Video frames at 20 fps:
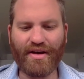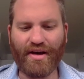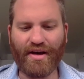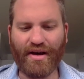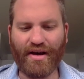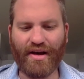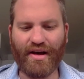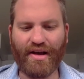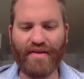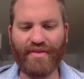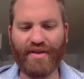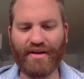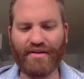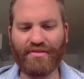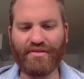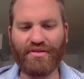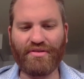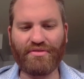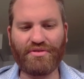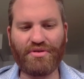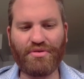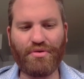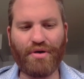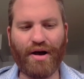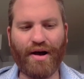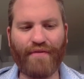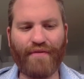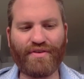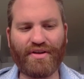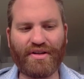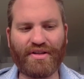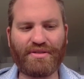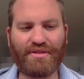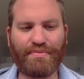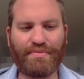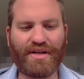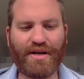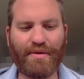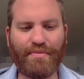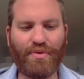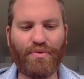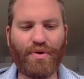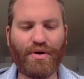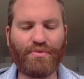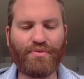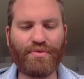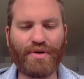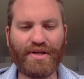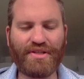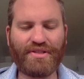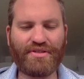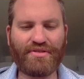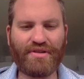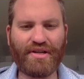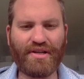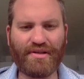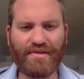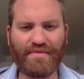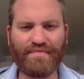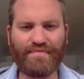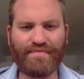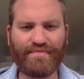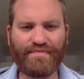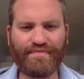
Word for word: Uh, and that, you know, too often it's become a one way street.